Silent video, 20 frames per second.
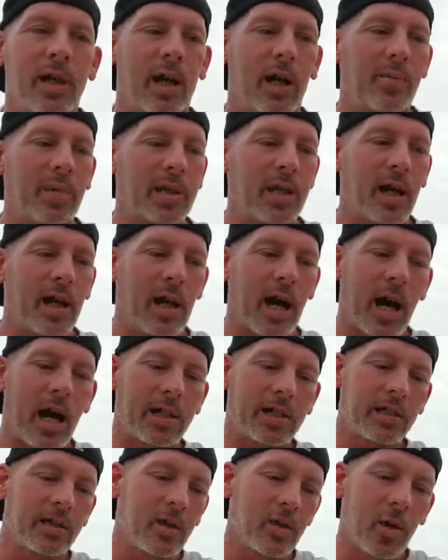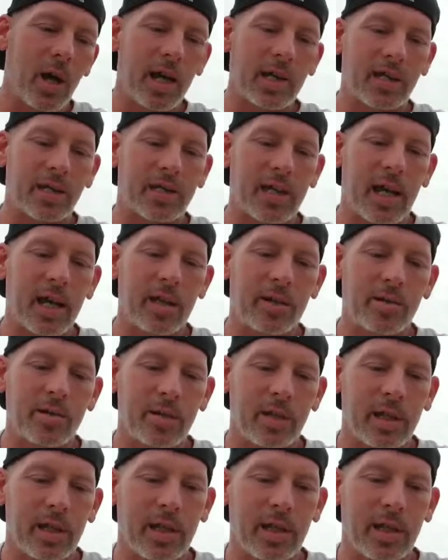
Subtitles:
I mean, I can go out of town